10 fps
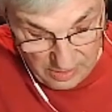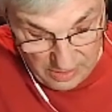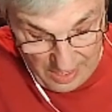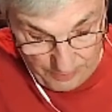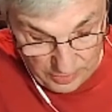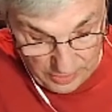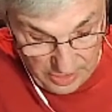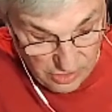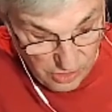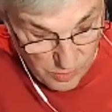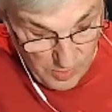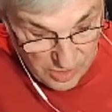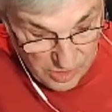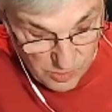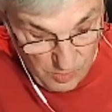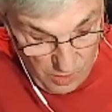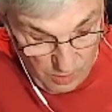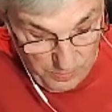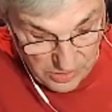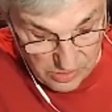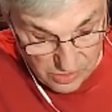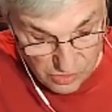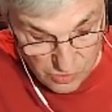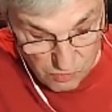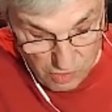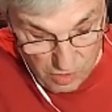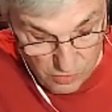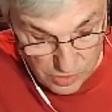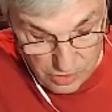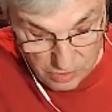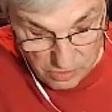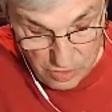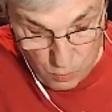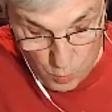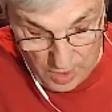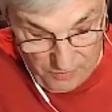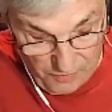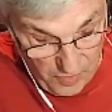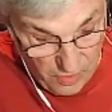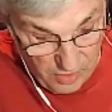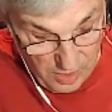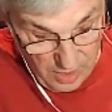that applications by small businesses rose nearly 1/3